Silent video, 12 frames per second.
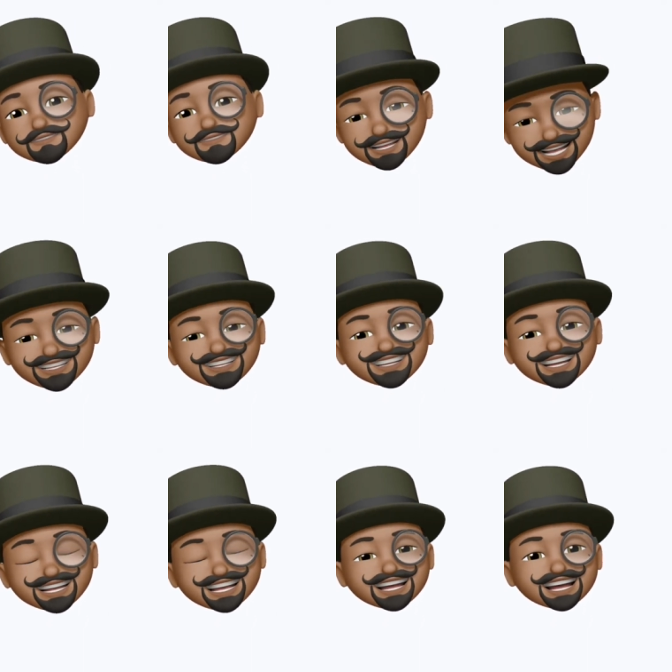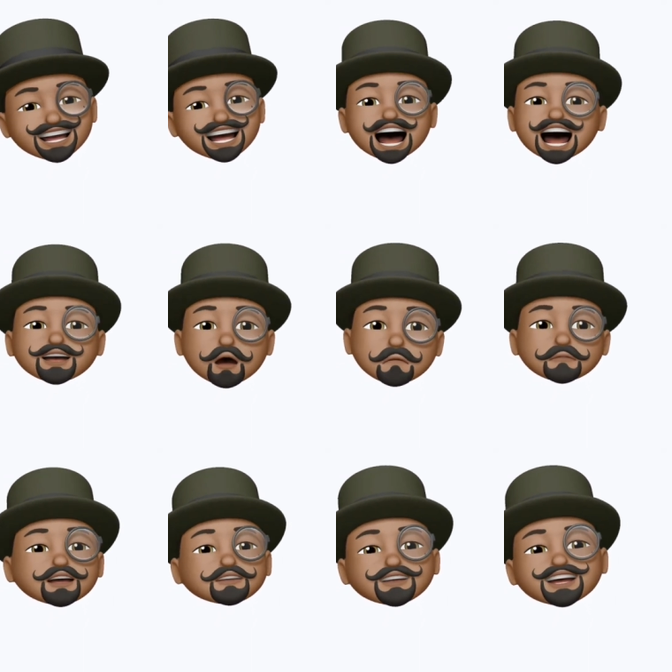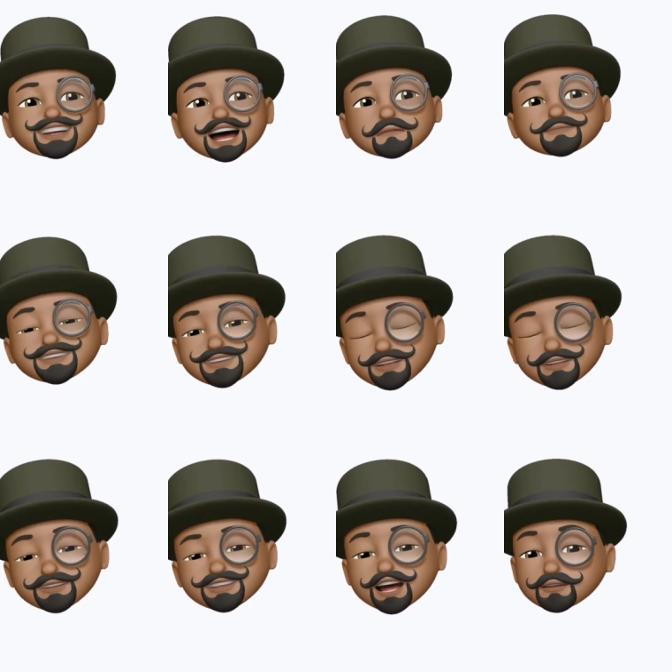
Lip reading: Yes, indeed. In our previous episodes,